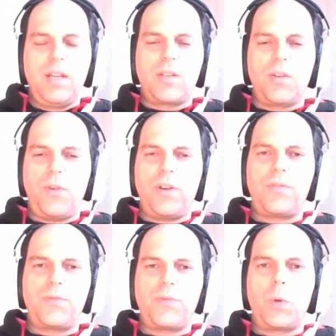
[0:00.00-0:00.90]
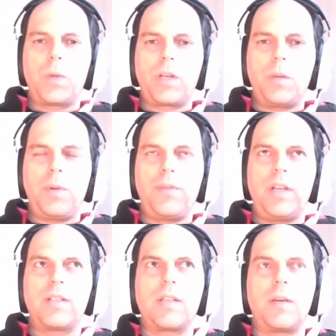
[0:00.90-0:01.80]
So fast forward a couple of
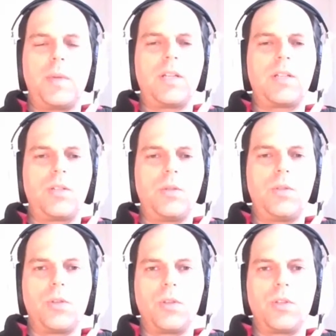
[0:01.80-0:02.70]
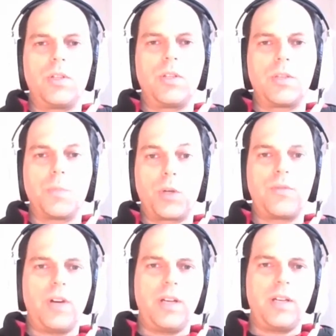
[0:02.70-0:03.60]
years, I managed to join uh,
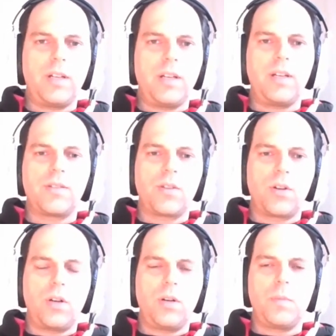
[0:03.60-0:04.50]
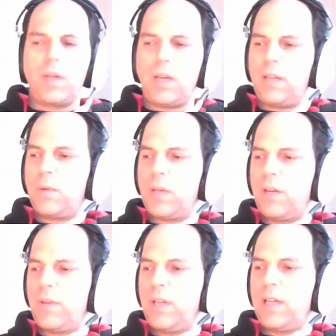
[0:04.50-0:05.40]
Spotify here, here, in Stockholm uh, when
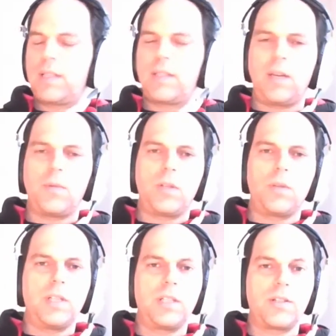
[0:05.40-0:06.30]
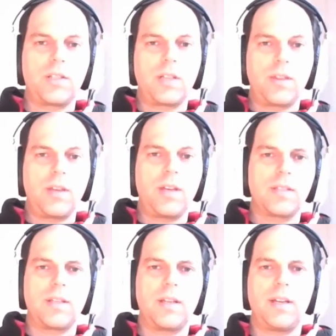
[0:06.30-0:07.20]
I realized they were doing interesting
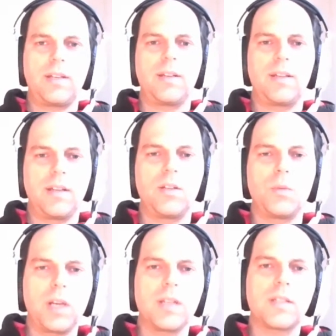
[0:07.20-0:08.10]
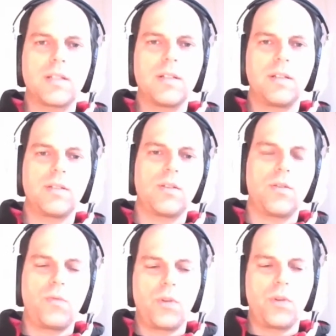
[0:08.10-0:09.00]
things and had a Hadoop cluster and
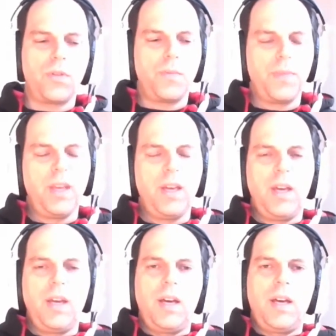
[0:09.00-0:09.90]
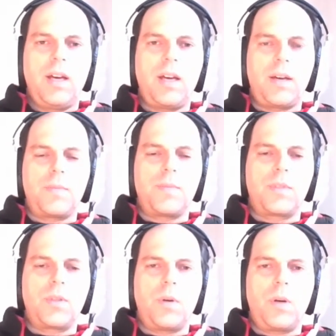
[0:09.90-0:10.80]
so forth. Um,
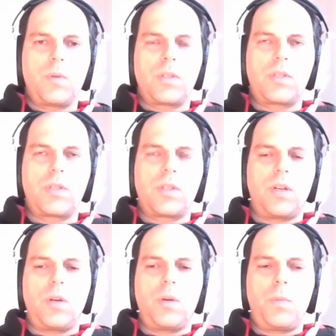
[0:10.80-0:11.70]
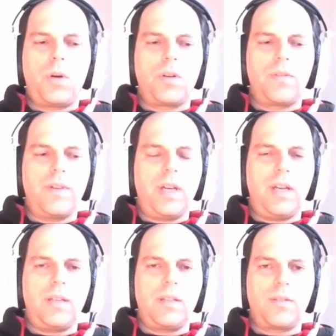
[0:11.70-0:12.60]
so I was uh, part of
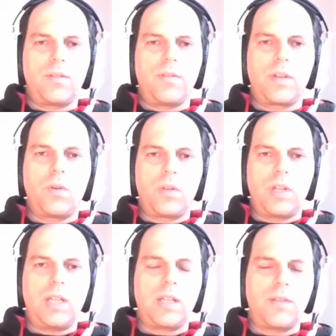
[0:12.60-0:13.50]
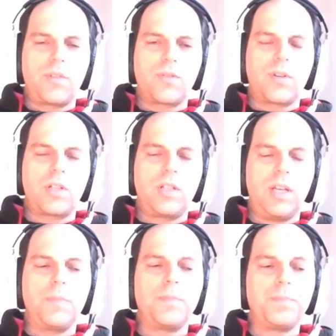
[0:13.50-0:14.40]
a sort of the core data infrastructure
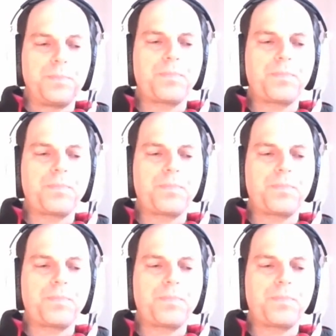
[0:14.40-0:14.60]
team.